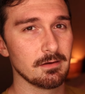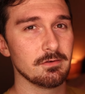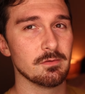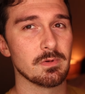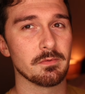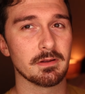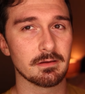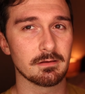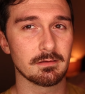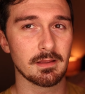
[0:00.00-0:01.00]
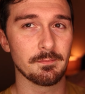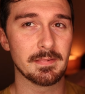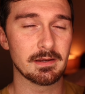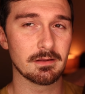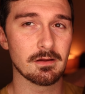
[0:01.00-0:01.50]
Do you remember a
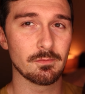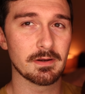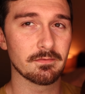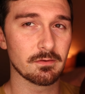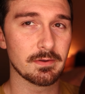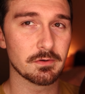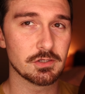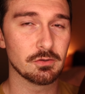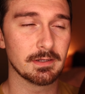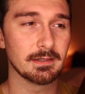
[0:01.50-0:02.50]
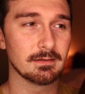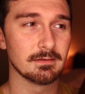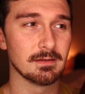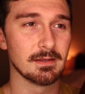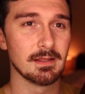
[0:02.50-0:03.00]
minute ago whenever we were doing
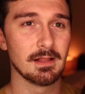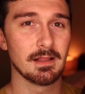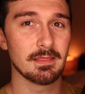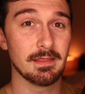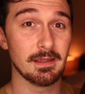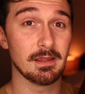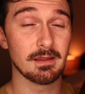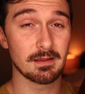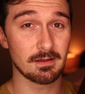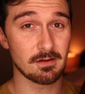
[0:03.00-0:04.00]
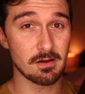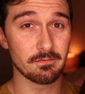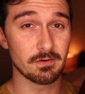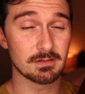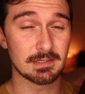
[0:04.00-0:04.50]
the
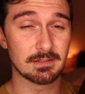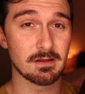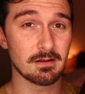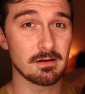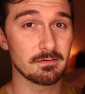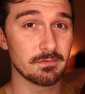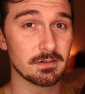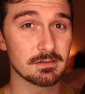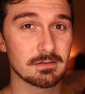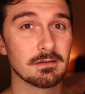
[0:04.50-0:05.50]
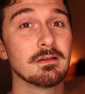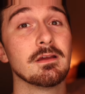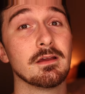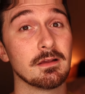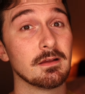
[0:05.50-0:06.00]
Converse and not Converse?
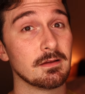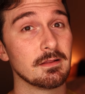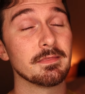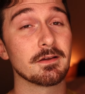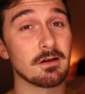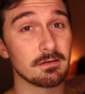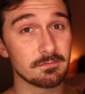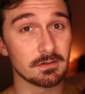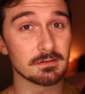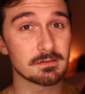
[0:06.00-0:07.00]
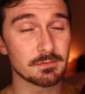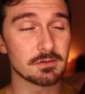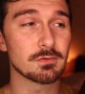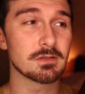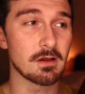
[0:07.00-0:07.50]
The Converse, which
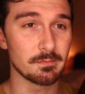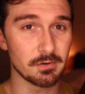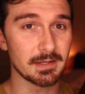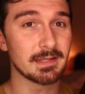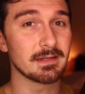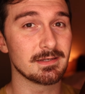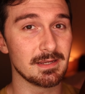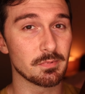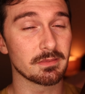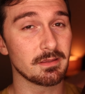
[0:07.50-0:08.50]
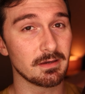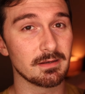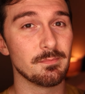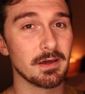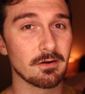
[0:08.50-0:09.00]
was on brand, had a deeper thud,
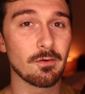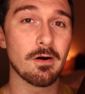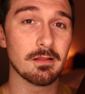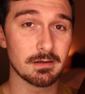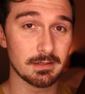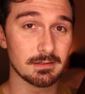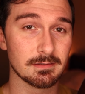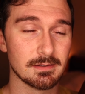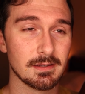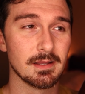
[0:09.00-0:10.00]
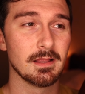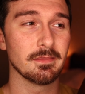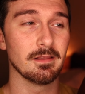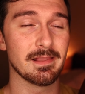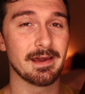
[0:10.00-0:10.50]
better quality.
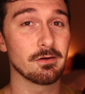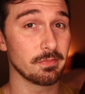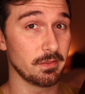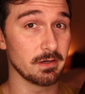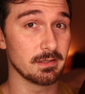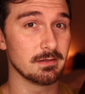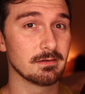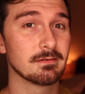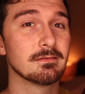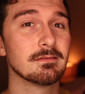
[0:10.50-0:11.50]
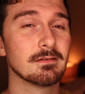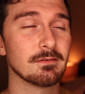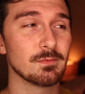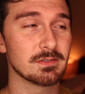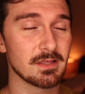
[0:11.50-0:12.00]
The lighter thud
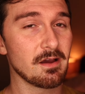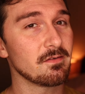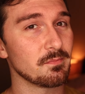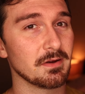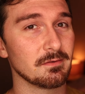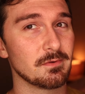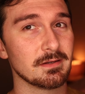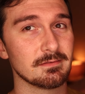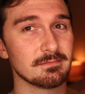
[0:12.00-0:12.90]
was the off-brand one.